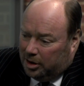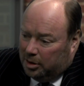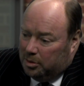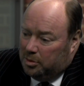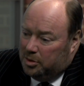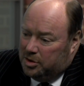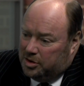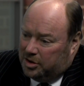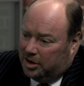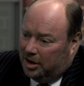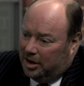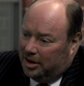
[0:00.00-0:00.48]
I
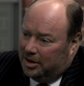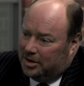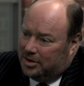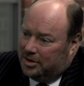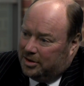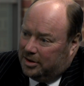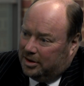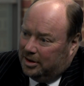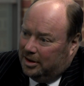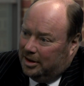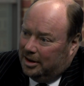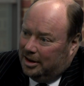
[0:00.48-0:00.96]
always
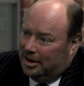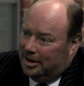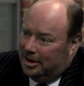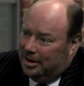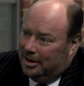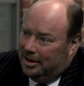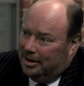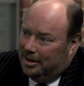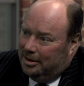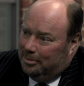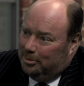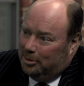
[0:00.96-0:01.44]
ask
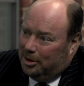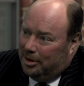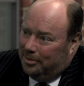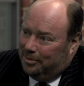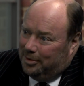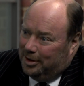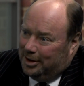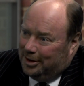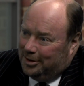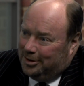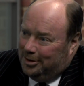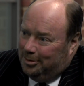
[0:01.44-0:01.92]
my
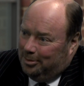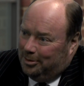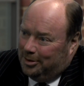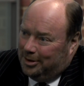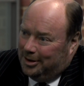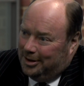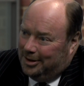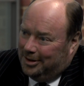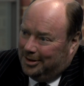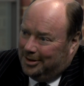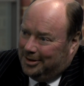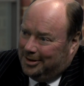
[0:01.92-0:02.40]
victims
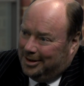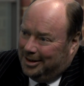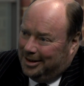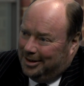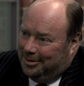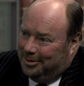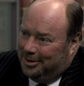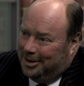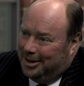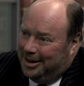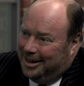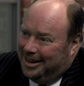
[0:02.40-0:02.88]
is at
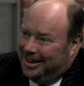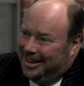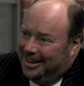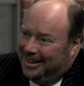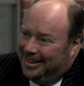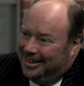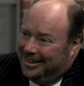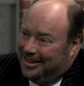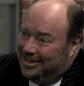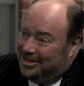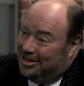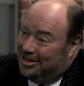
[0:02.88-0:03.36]
the very end is